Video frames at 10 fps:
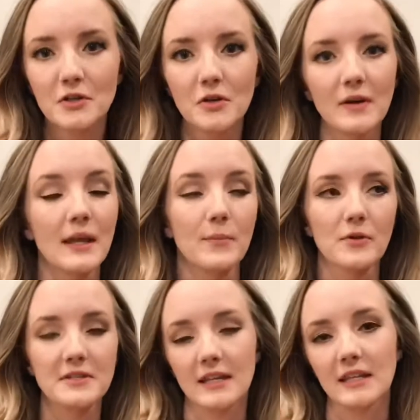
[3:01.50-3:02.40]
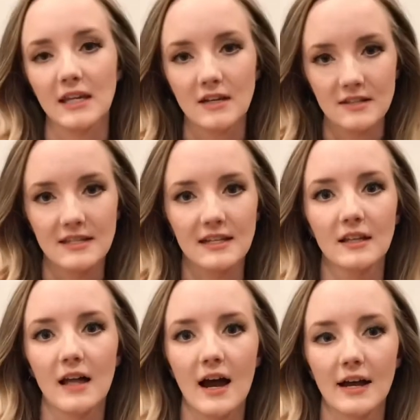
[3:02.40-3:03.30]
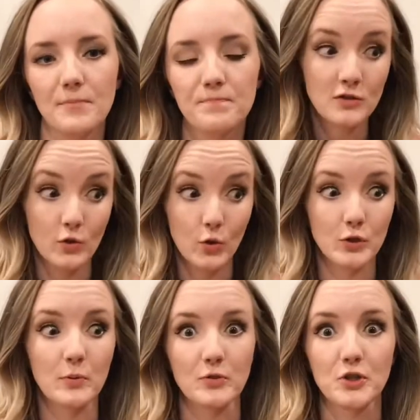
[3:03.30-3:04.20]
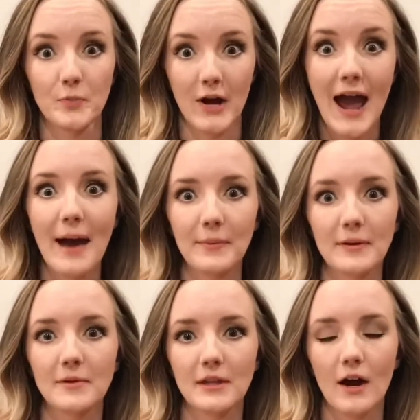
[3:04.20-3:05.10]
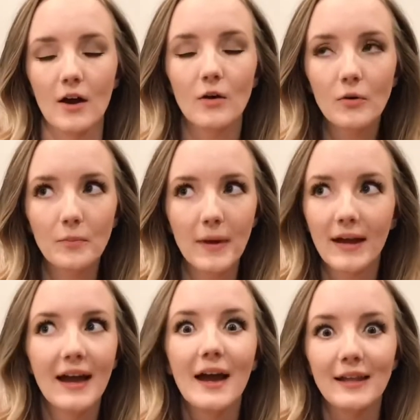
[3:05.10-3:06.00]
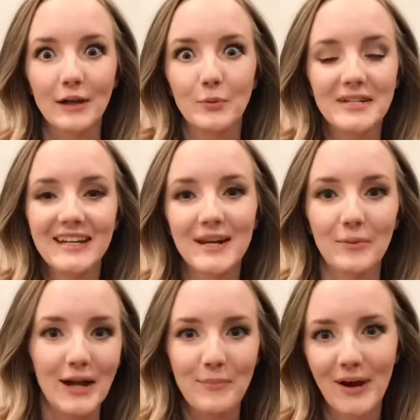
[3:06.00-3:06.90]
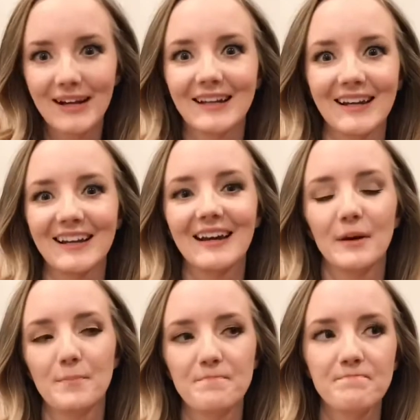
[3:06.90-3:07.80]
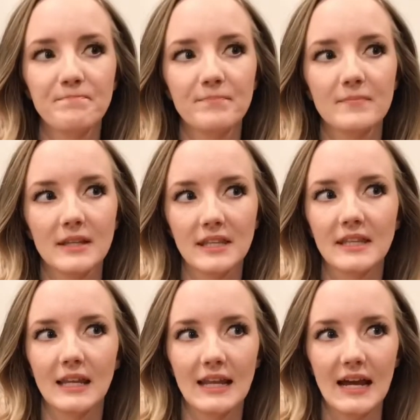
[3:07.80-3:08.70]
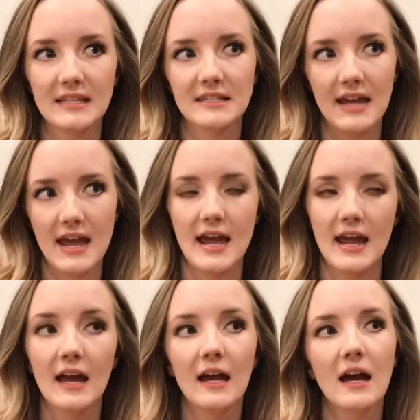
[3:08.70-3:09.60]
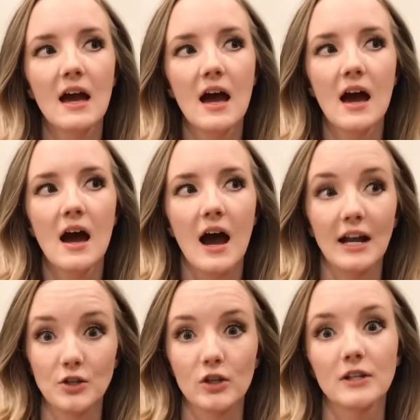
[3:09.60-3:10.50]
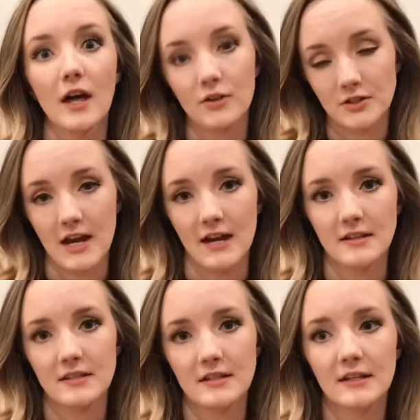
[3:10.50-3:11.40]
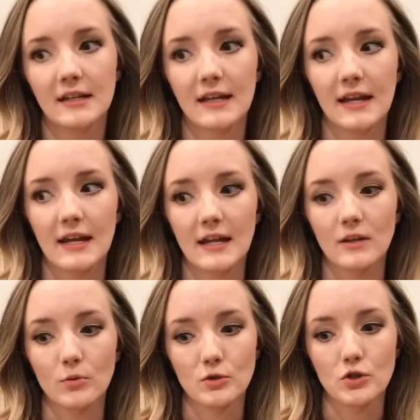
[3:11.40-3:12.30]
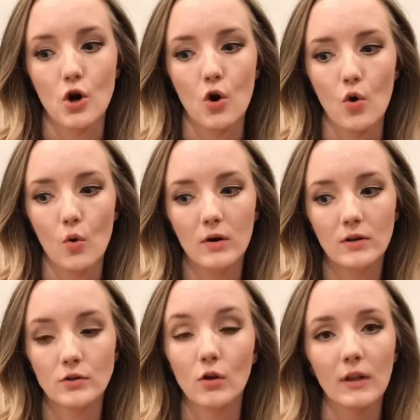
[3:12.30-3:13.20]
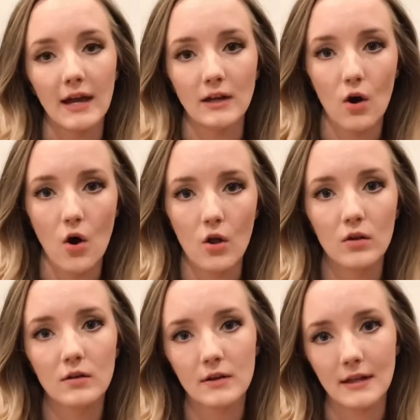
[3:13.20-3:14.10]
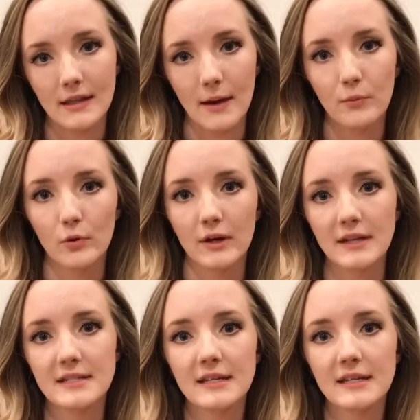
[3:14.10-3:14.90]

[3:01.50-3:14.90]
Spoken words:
And they both said that they could see a line. So of course we were super happy. We thought, oh, like we did it, we got pregnant. But then the next day I took another test, and there was no line at all at that point.